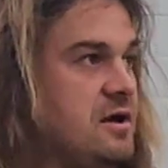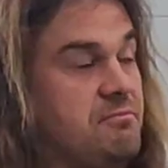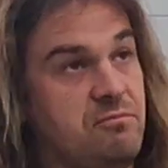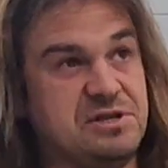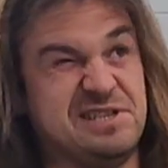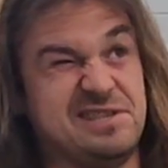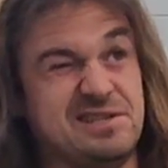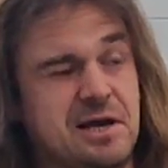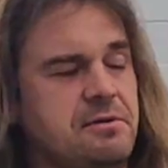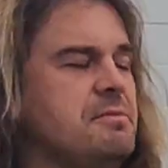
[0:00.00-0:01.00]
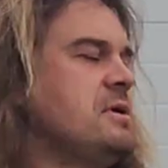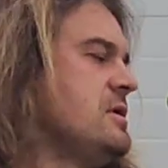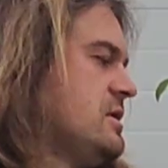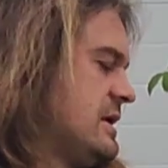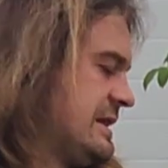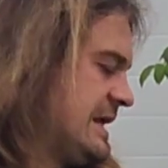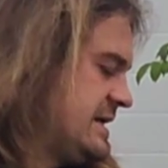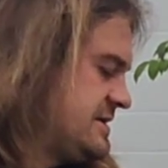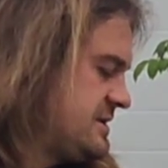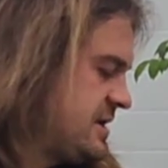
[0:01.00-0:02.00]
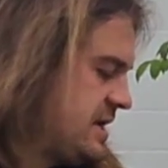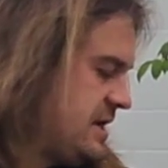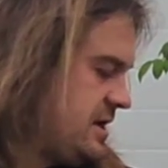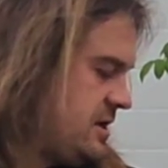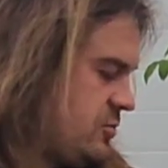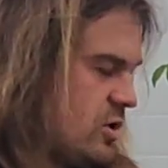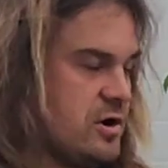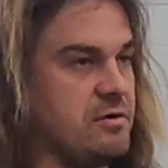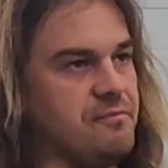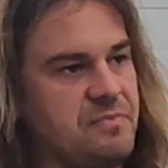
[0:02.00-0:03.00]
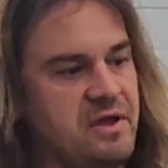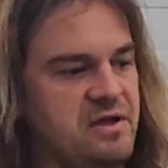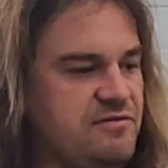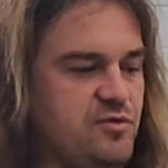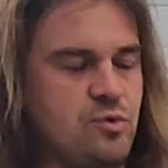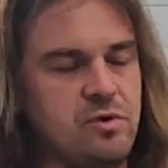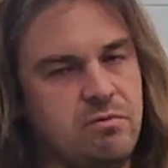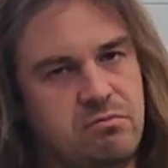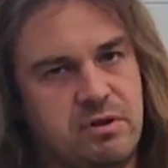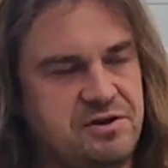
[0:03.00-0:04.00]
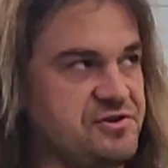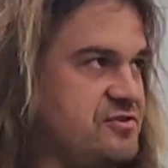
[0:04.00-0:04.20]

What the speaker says: which is the sun, light, and water, and food. They just